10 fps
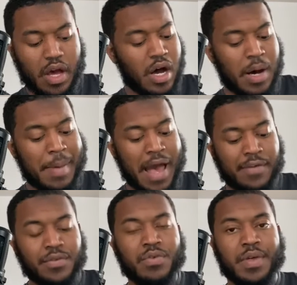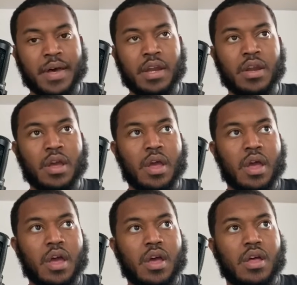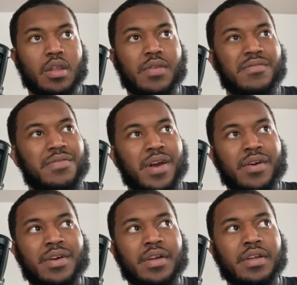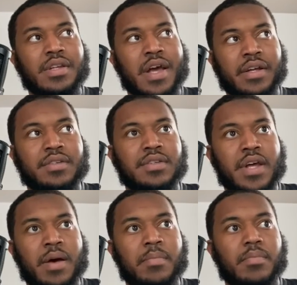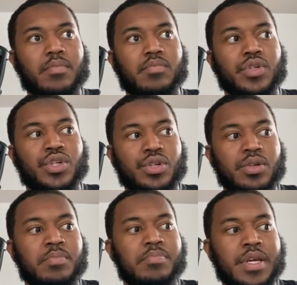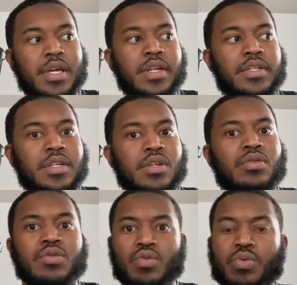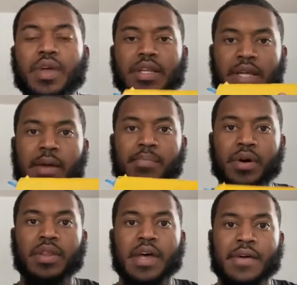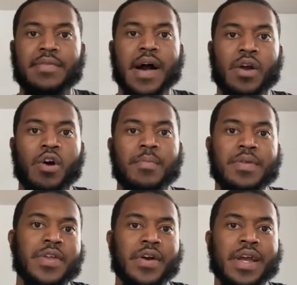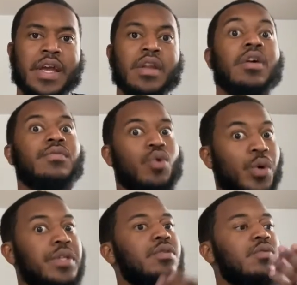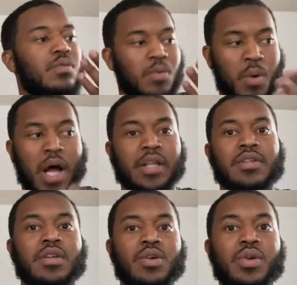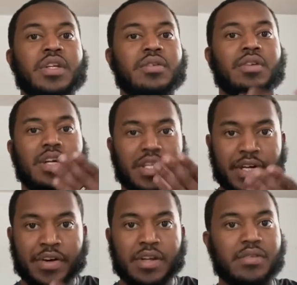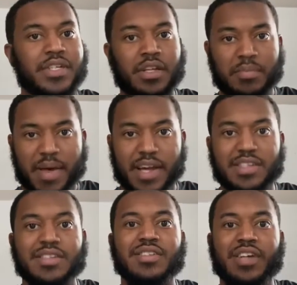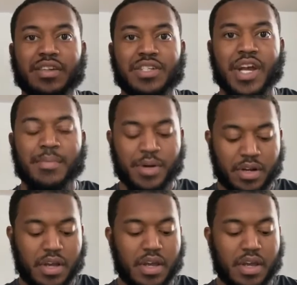After that, the very next step should be to do things like put that firearm in their hand, of course, while it's unloaded. Clear it, check the magazine, check the chamber,